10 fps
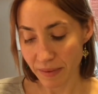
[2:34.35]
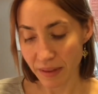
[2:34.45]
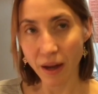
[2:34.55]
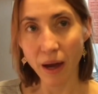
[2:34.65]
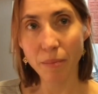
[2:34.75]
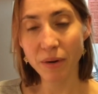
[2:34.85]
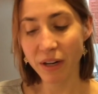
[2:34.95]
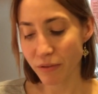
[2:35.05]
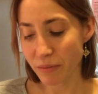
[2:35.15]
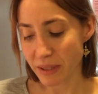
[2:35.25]
The
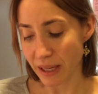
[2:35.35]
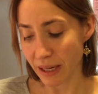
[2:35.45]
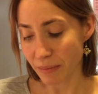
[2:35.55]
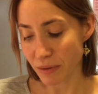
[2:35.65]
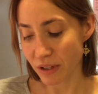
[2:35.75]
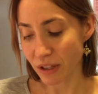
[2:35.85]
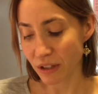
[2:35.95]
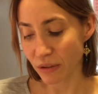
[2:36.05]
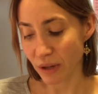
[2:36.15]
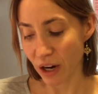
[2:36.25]
operating room setup should
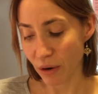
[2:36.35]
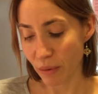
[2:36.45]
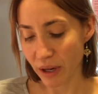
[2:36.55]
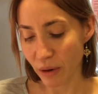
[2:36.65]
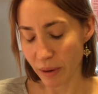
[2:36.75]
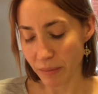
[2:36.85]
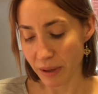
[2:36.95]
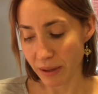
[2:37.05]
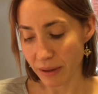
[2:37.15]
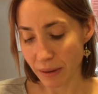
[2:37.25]
include airway
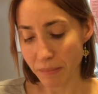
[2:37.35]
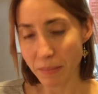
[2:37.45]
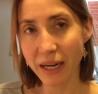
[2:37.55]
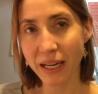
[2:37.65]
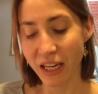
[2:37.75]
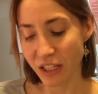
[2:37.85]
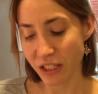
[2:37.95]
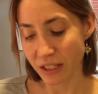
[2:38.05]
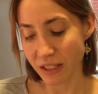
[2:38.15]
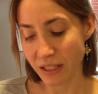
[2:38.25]
equipment,
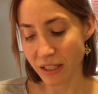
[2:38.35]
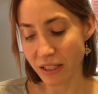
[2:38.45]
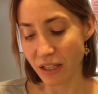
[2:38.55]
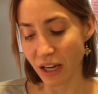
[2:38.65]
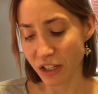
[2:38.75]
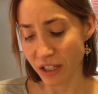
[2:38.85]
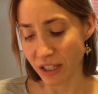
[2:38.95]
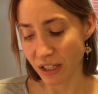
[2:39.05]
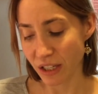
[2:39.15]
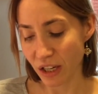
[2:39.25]
medications,
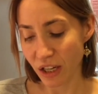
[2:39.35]
suction,